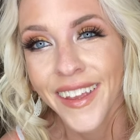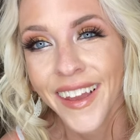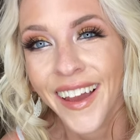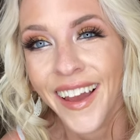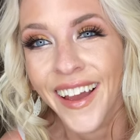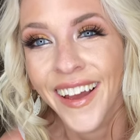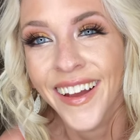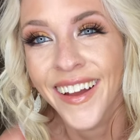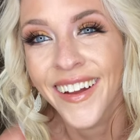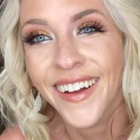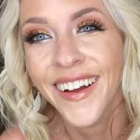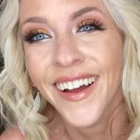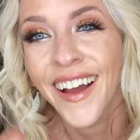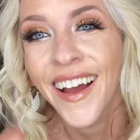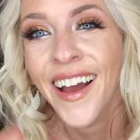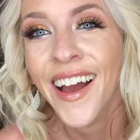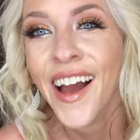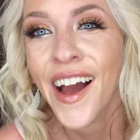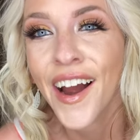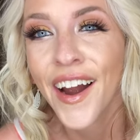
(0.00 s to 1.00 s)
All
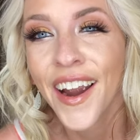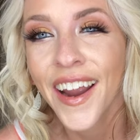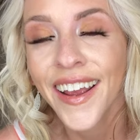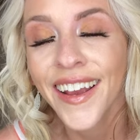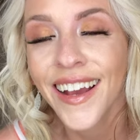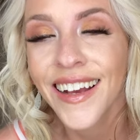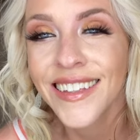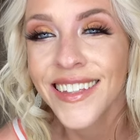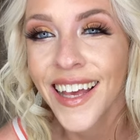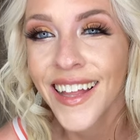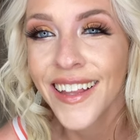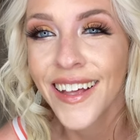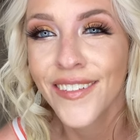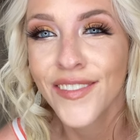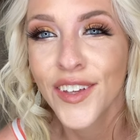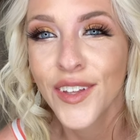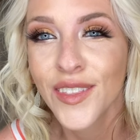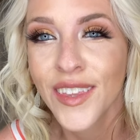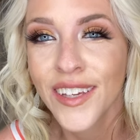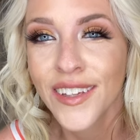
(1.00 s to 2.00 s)
right, guys, I love
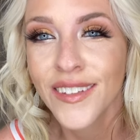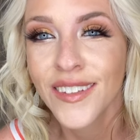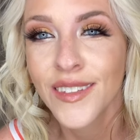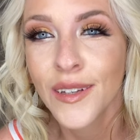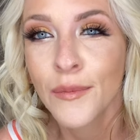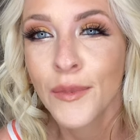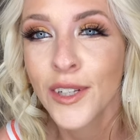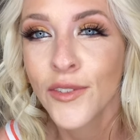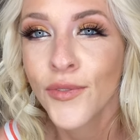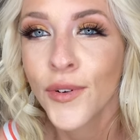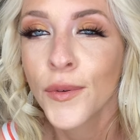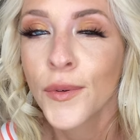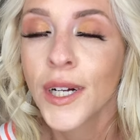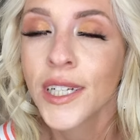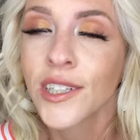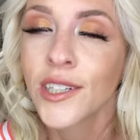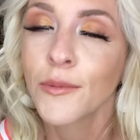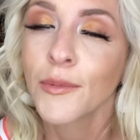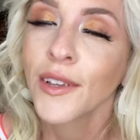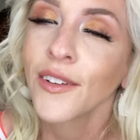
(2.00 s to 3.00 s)
you. Thank you so much for
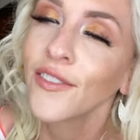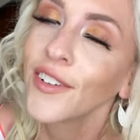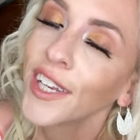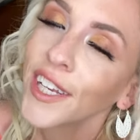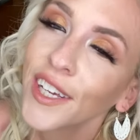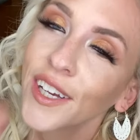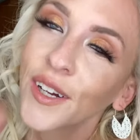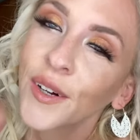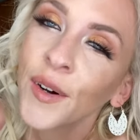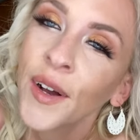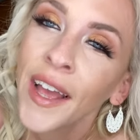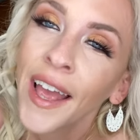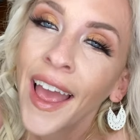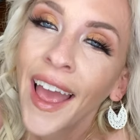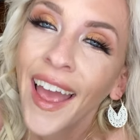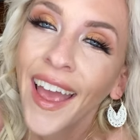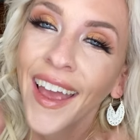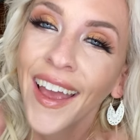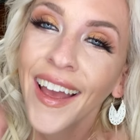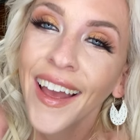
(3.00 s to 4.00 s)
watching my video
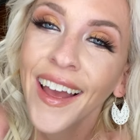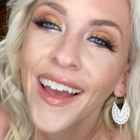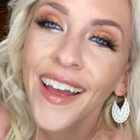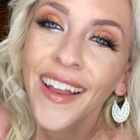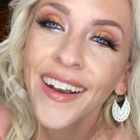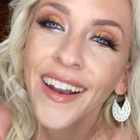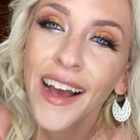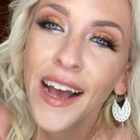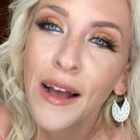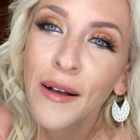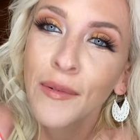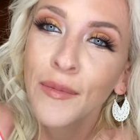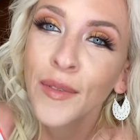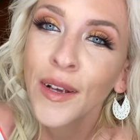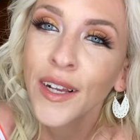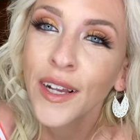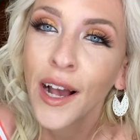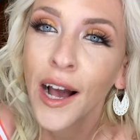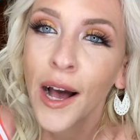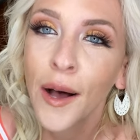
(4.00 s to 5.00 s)
and um,
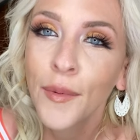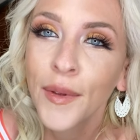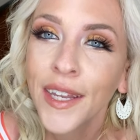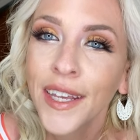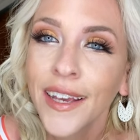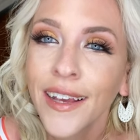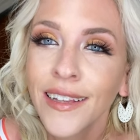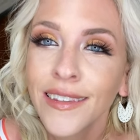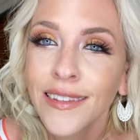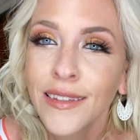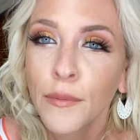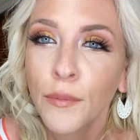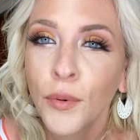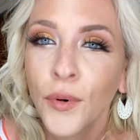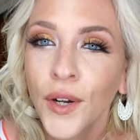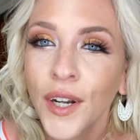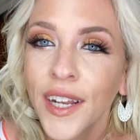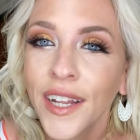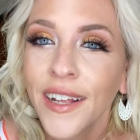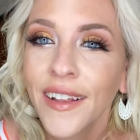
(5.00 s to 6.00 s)
commenting and
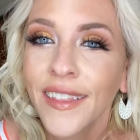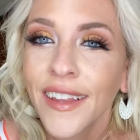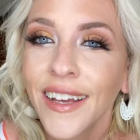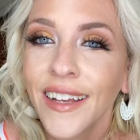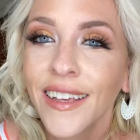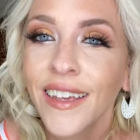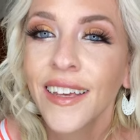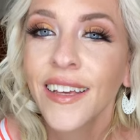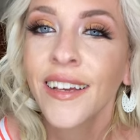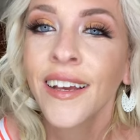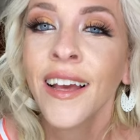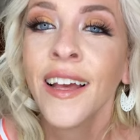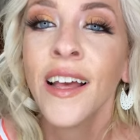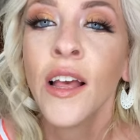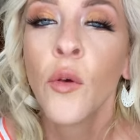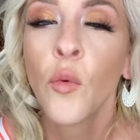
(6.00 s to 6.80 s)
supporting, liking.